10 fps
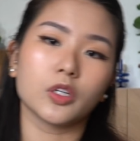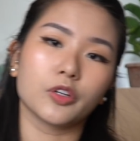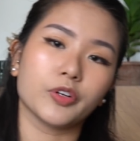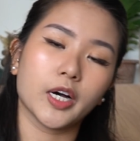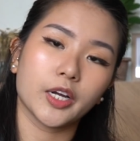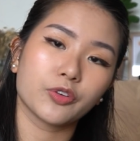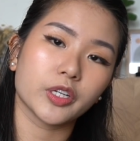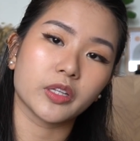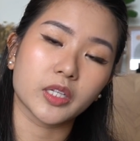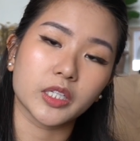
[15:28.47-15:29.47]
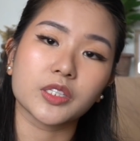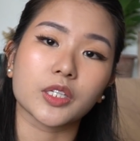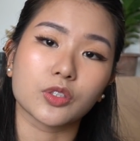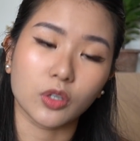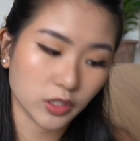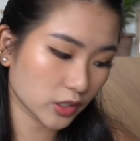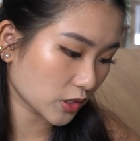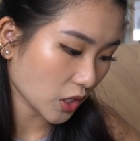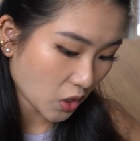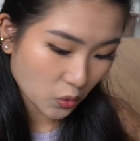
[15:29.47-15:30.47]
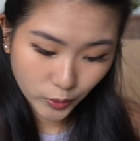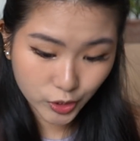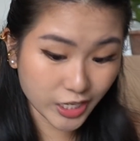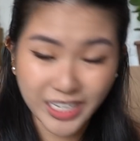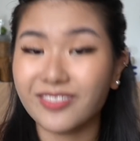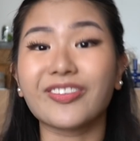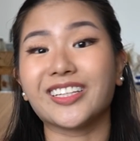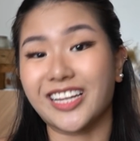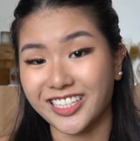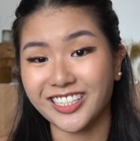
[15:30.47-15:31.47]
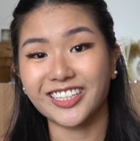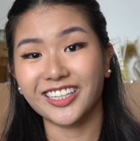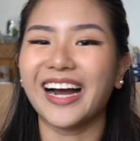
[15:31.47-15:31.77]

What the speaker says: of $136, which is fantastic.